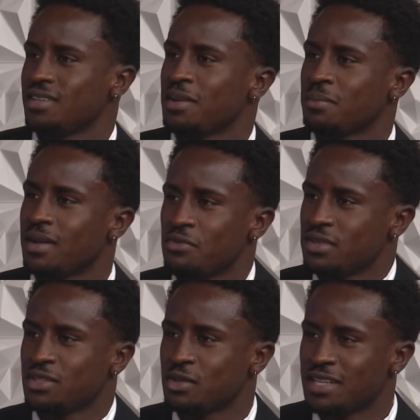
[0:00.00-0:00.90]
See,
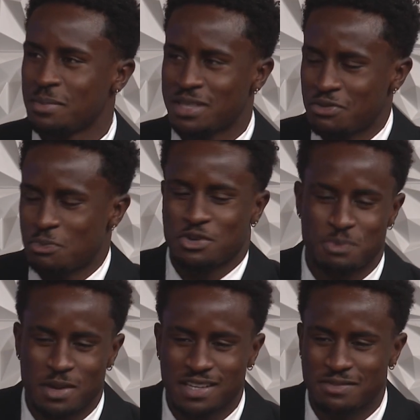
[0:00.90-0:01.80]
every single time, different
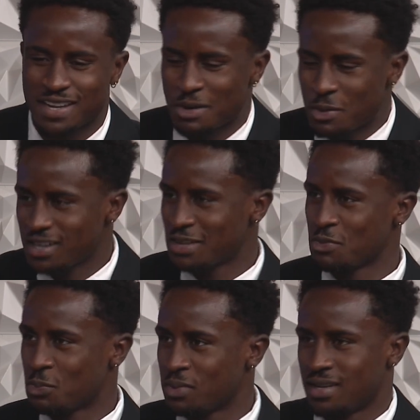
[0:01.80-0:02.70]
perspective. Like, I don't want to give
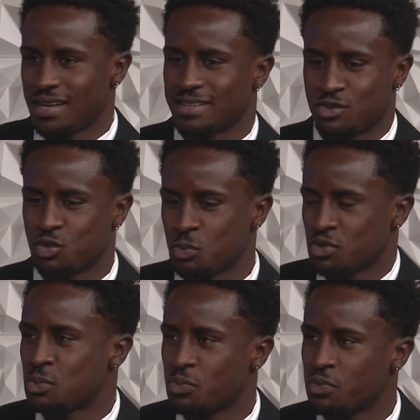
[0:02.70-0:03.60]
you like
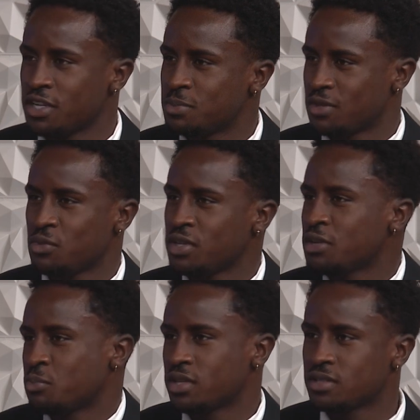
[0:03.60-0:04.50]
super praise, but
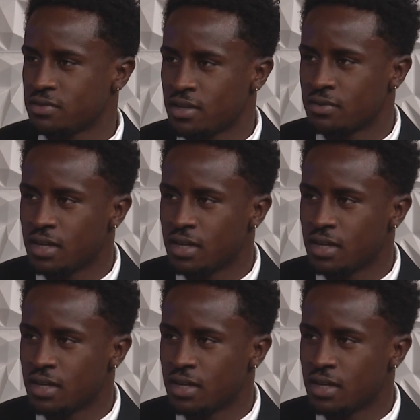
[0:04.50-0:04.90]
really impressive stuff.